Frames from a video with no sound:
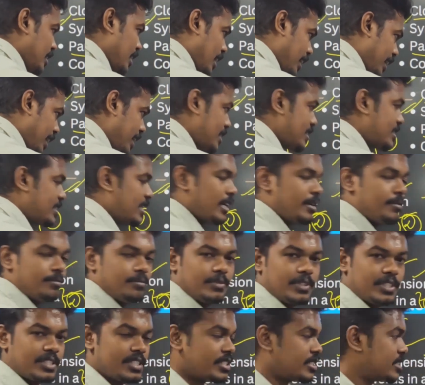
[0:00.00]
Again
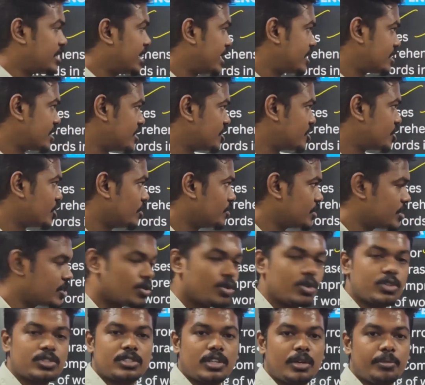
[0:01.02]
same, this is the extension of this
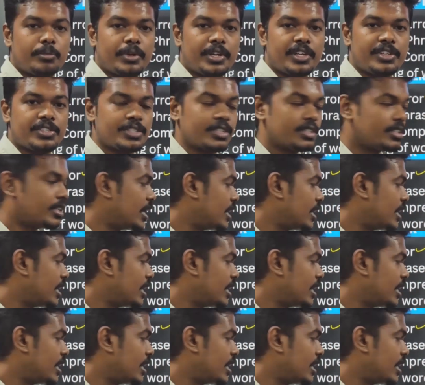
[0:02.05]
close comprehension,